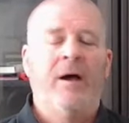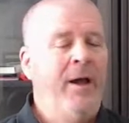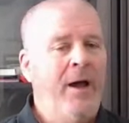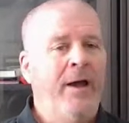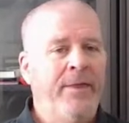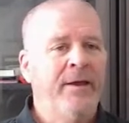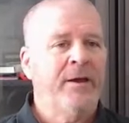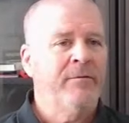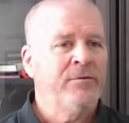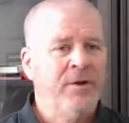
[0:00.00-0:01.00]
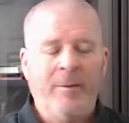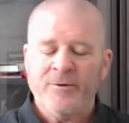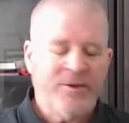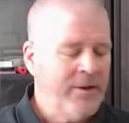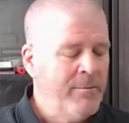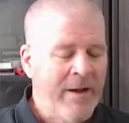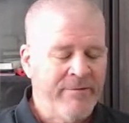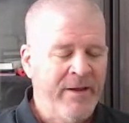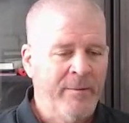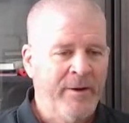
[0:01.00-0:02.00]
I think I'm just thinking of my
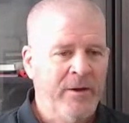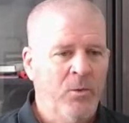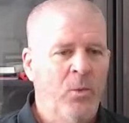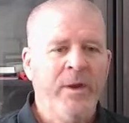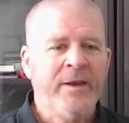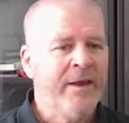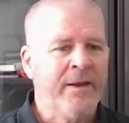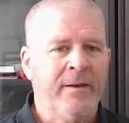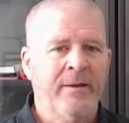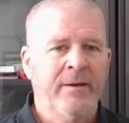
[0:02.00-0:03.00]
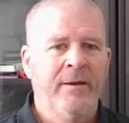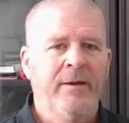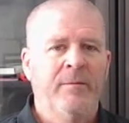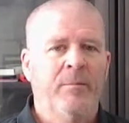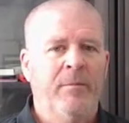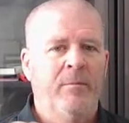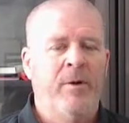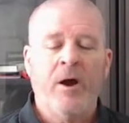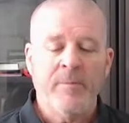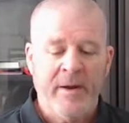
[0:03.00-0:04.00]
family. We didn't.
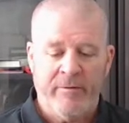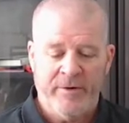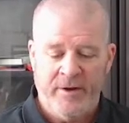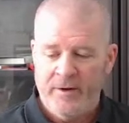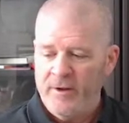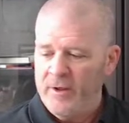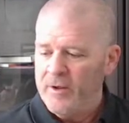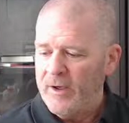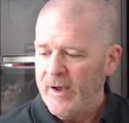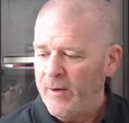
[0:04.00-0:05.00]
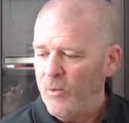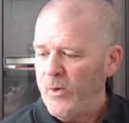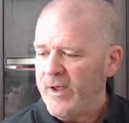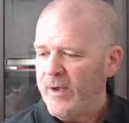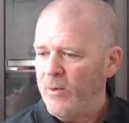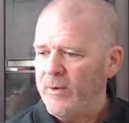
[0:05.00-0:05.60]
Barb never did. We